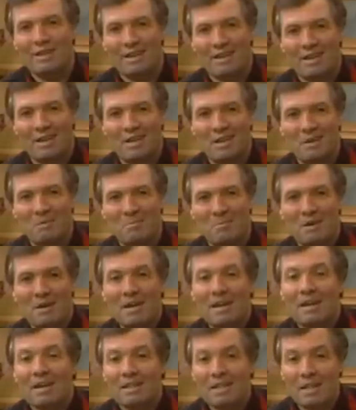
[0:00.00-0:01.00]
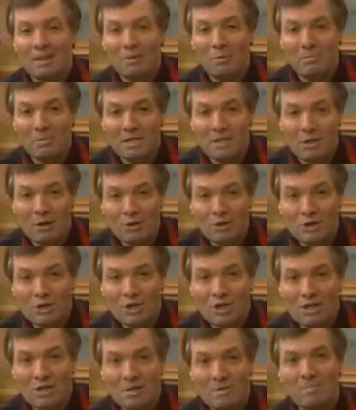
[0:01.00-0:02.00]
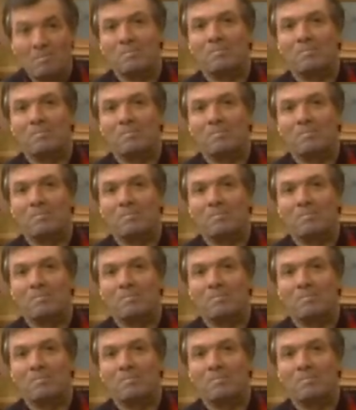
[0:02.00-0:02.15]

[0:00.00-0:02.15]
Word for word: like I am. And the bitochki,